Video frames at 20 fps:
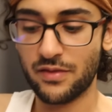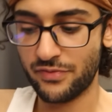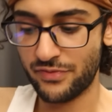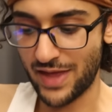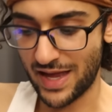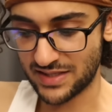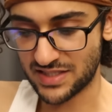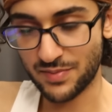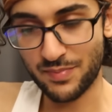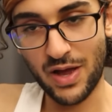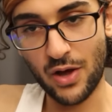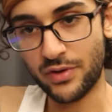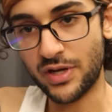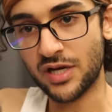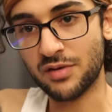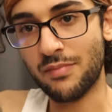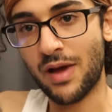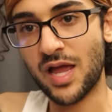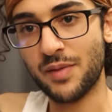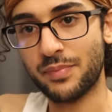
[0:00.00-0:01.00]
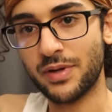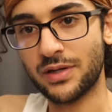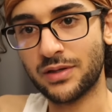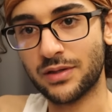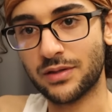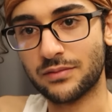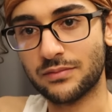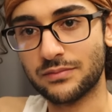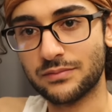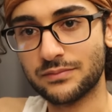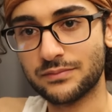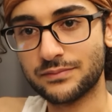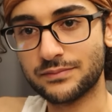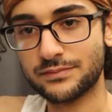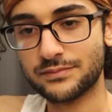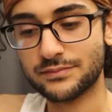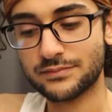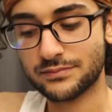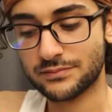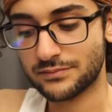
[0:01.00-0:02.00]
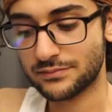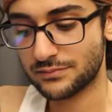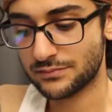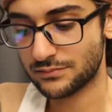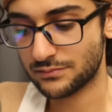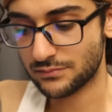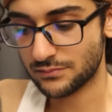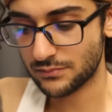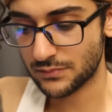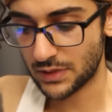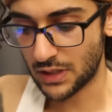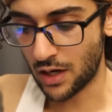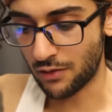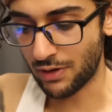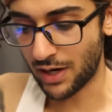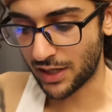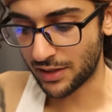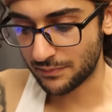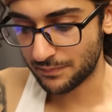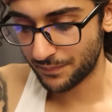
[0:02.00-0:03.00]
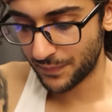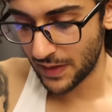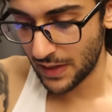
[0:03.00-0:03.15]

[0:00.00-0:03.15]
That's about it, in my opinion. All right,